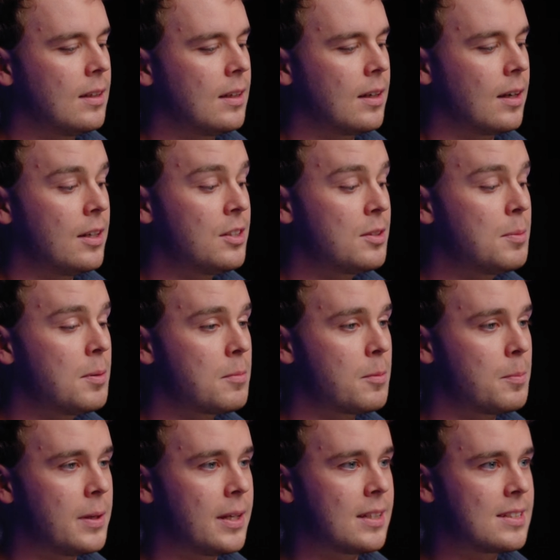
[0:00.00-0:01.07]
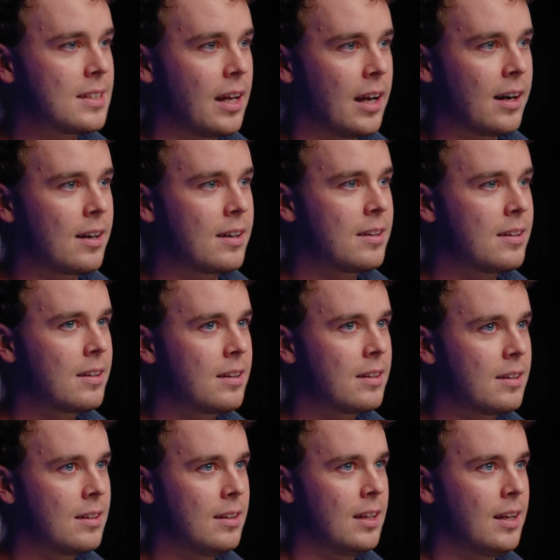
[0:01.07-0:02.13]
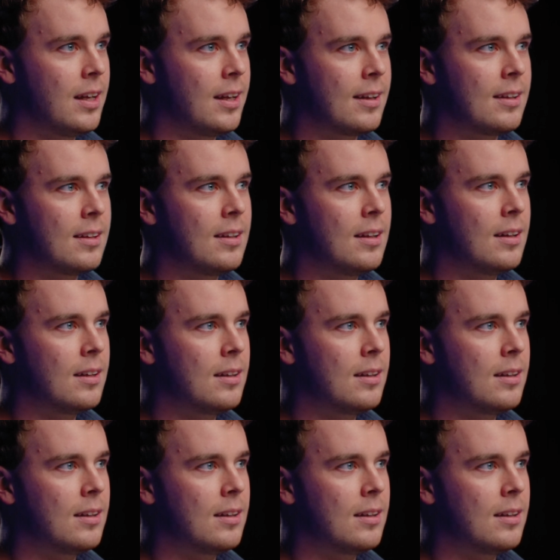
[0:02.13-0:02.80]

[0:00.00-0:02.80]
I just remember being scared and